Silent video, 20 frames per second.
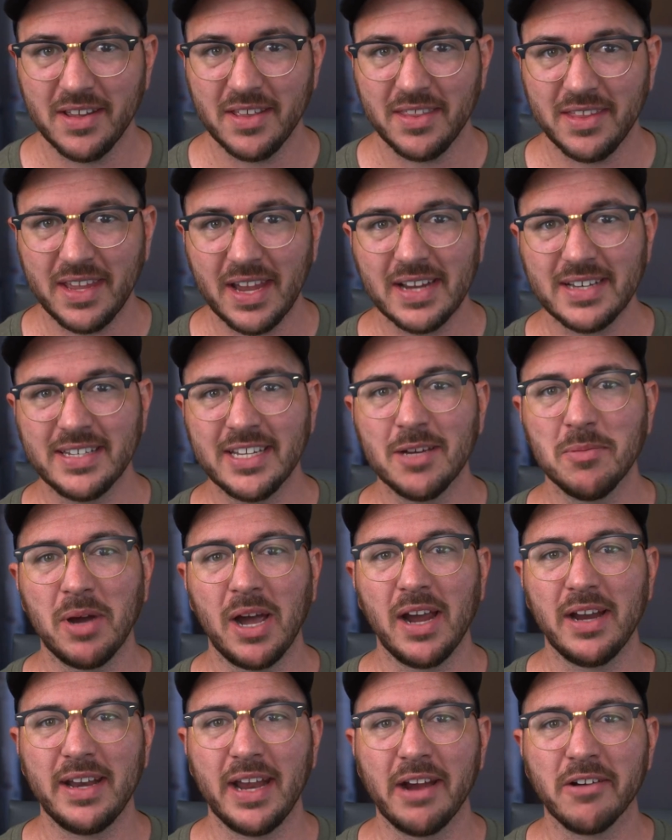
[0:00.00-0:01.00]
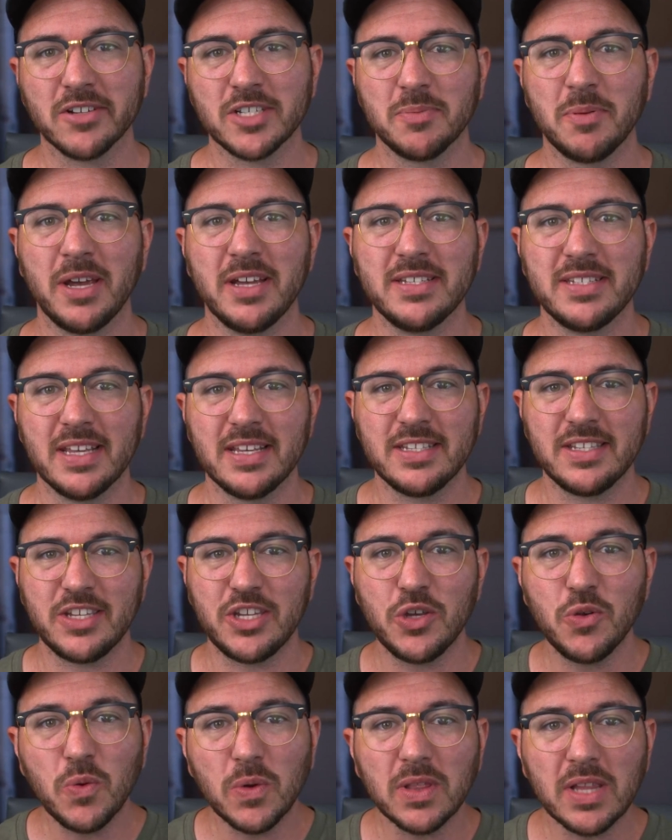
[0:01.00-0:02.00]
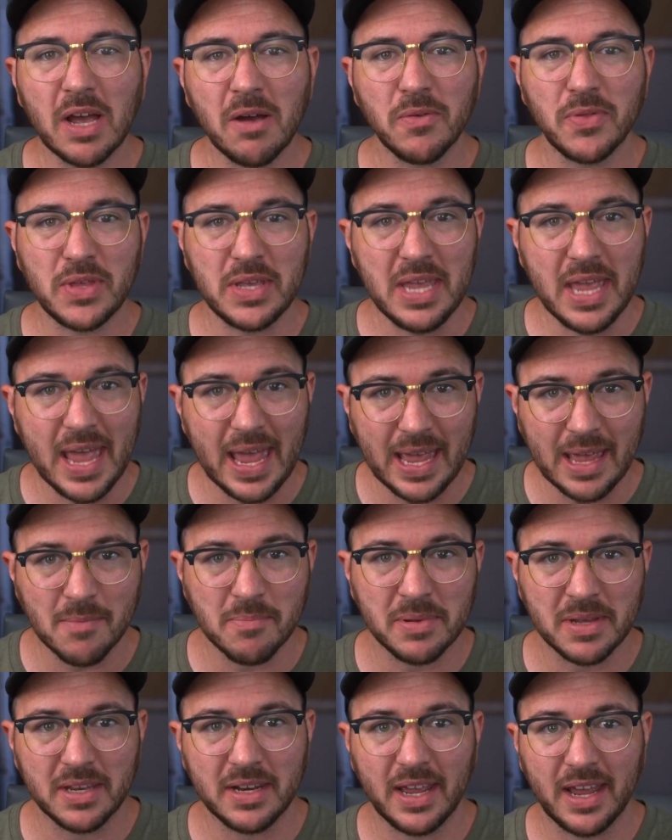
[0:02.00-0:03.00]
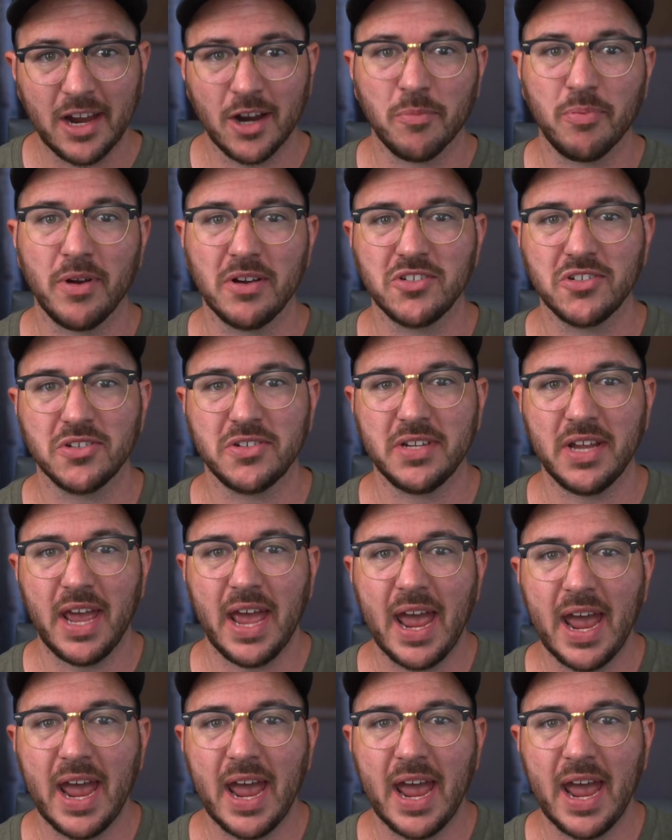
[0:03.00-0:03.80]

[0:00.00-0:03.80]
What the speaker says: The idea behind aerospikes is you allow the ambient air pressure to